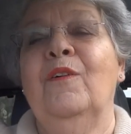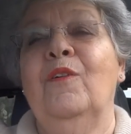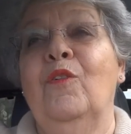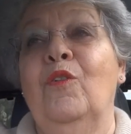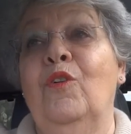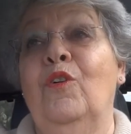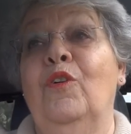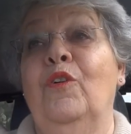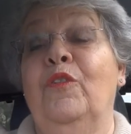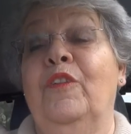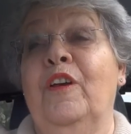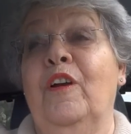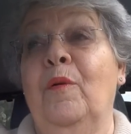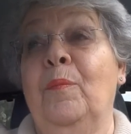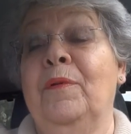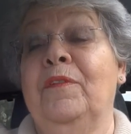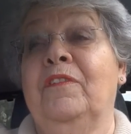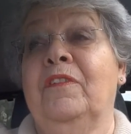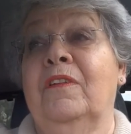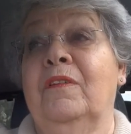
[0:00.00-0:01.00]
Or the
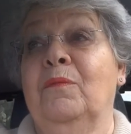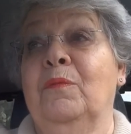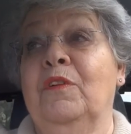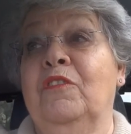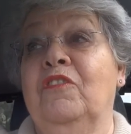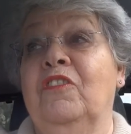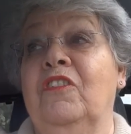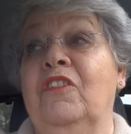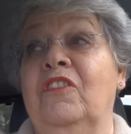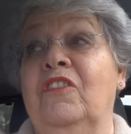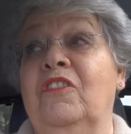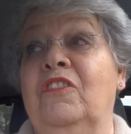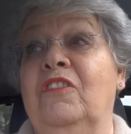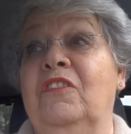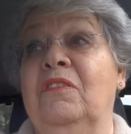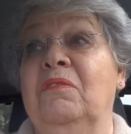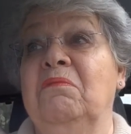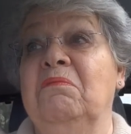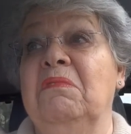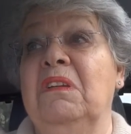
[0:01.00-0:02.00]
opposite, which
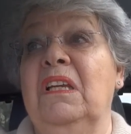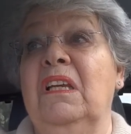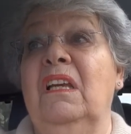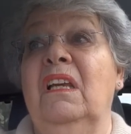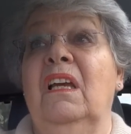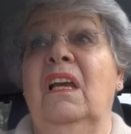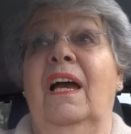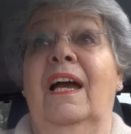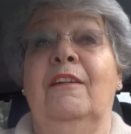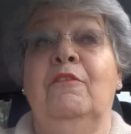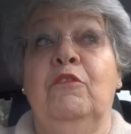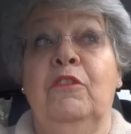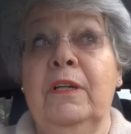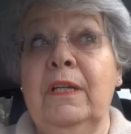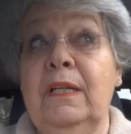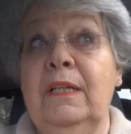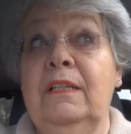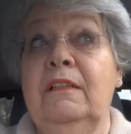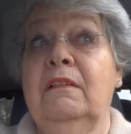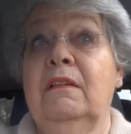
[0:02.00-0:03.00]
is I
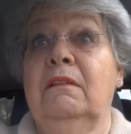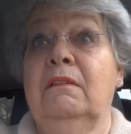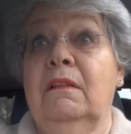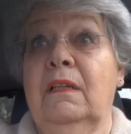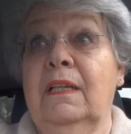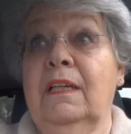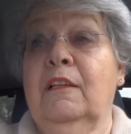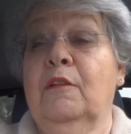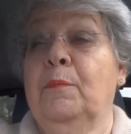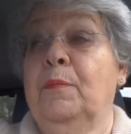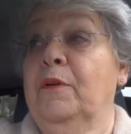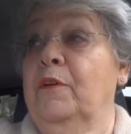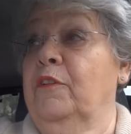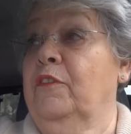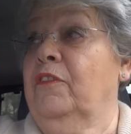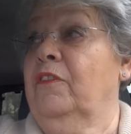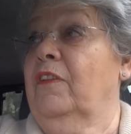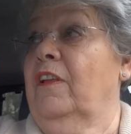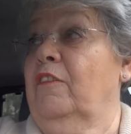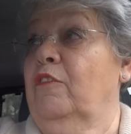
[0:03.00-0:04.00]
really don't like the
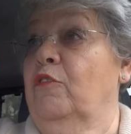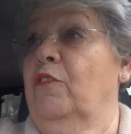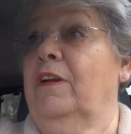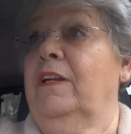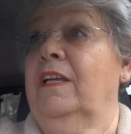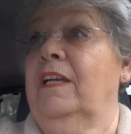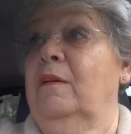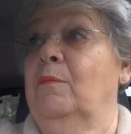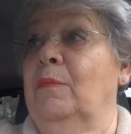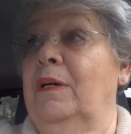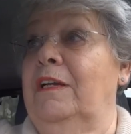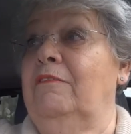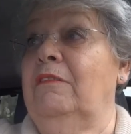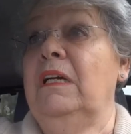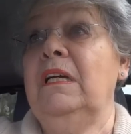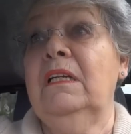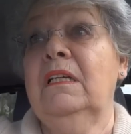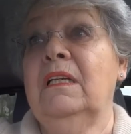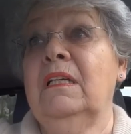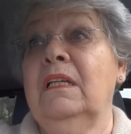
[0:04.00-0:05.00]
person that's running in my
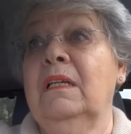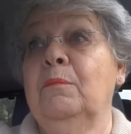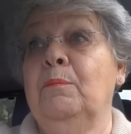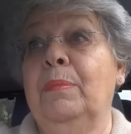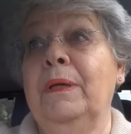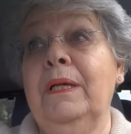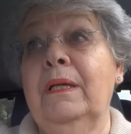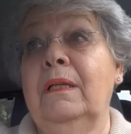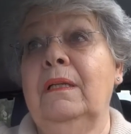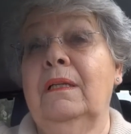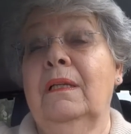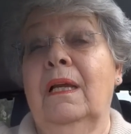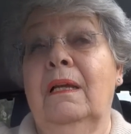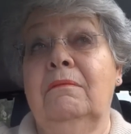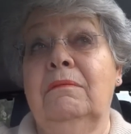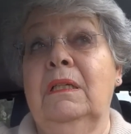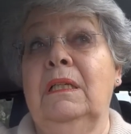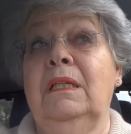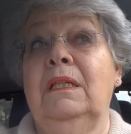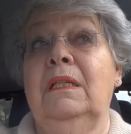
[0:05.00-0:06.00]
riding, but I
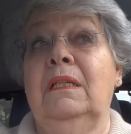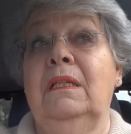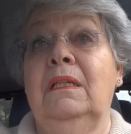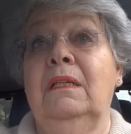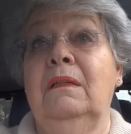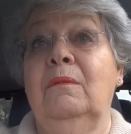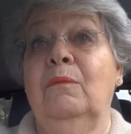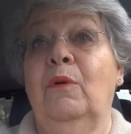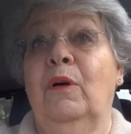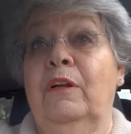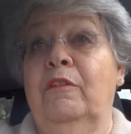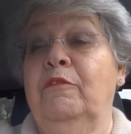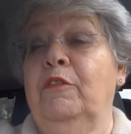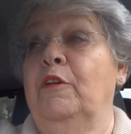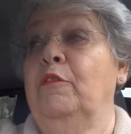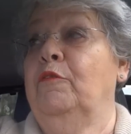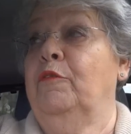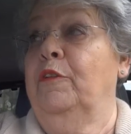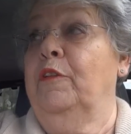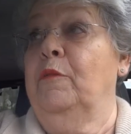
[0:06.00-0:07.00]
really want to
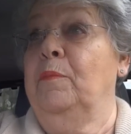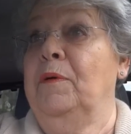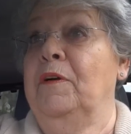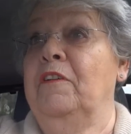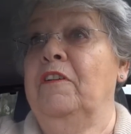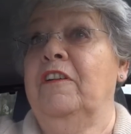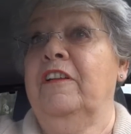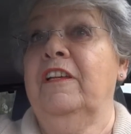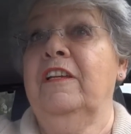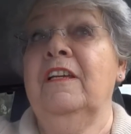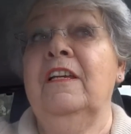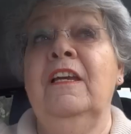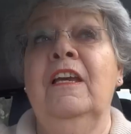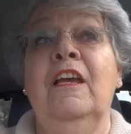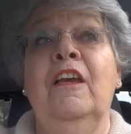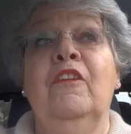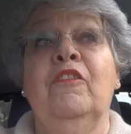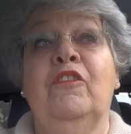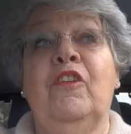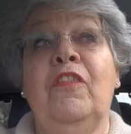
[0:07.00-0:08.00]
vote for the party.
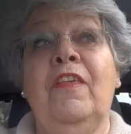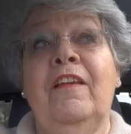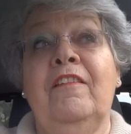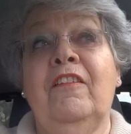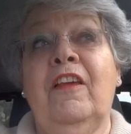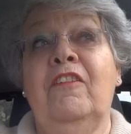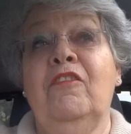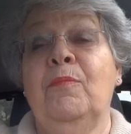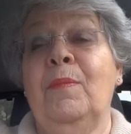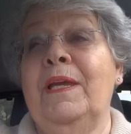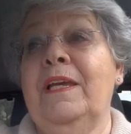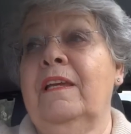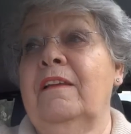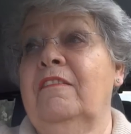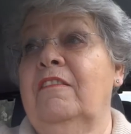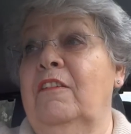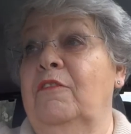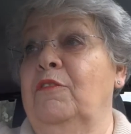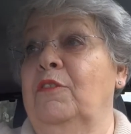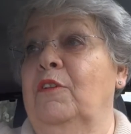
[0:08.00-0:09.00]
So that does make
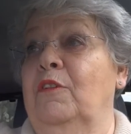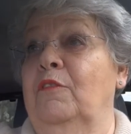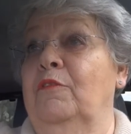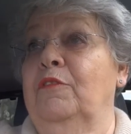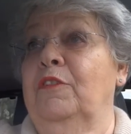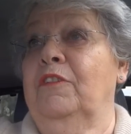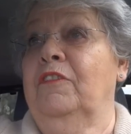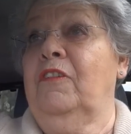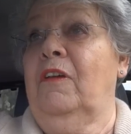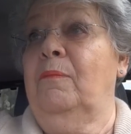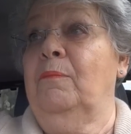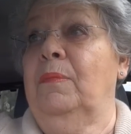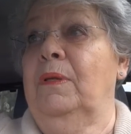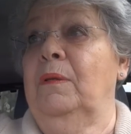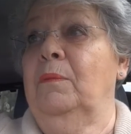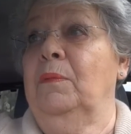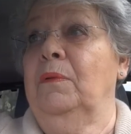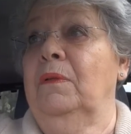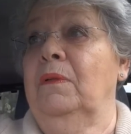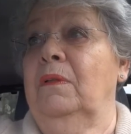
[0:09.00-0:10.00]
it difficult for some
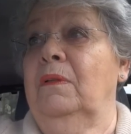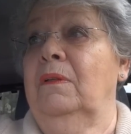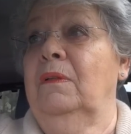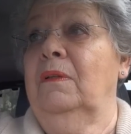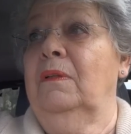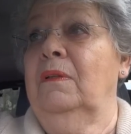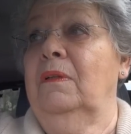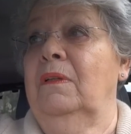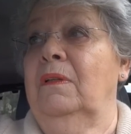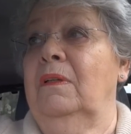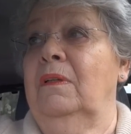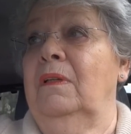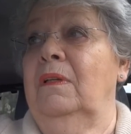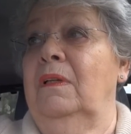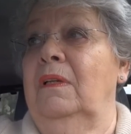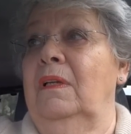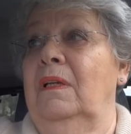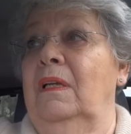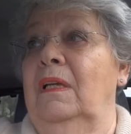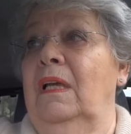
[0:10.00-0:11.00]
people.
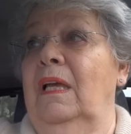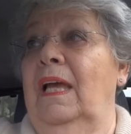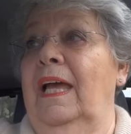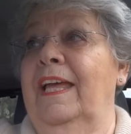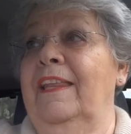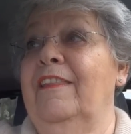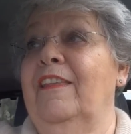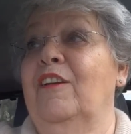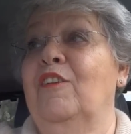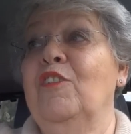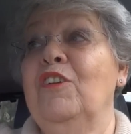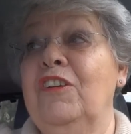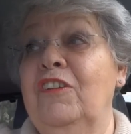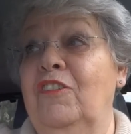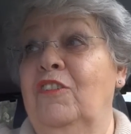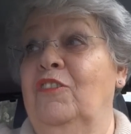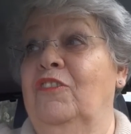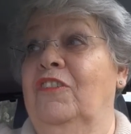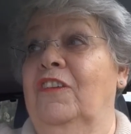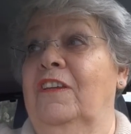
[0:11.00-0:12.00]
And the good
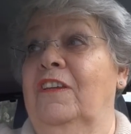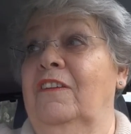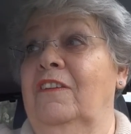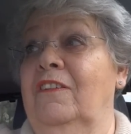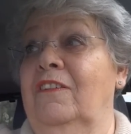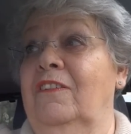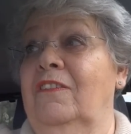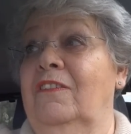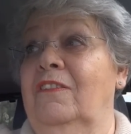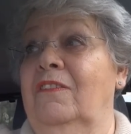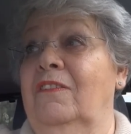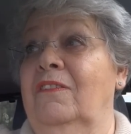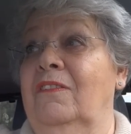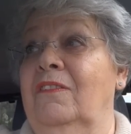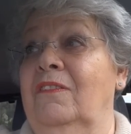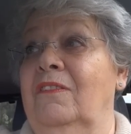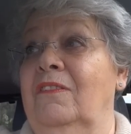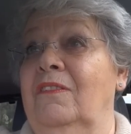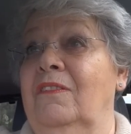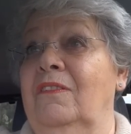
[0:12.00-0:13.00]
news is,
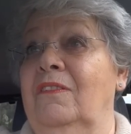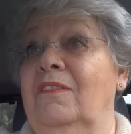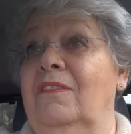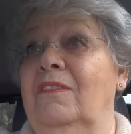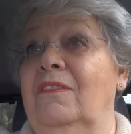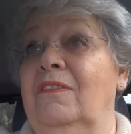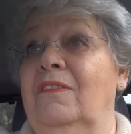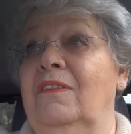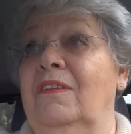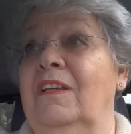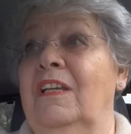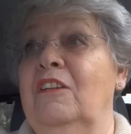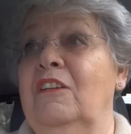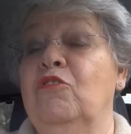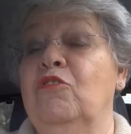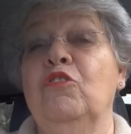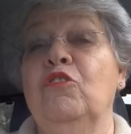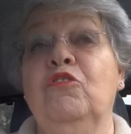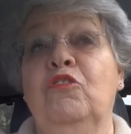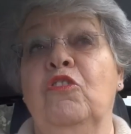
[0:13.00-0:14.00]

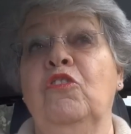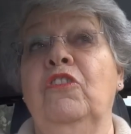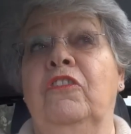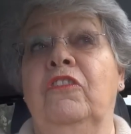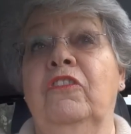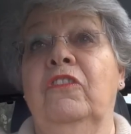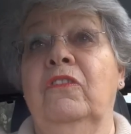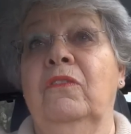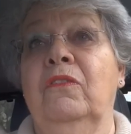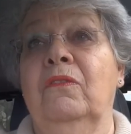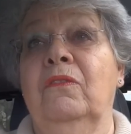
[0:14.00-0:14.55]
it's your choice.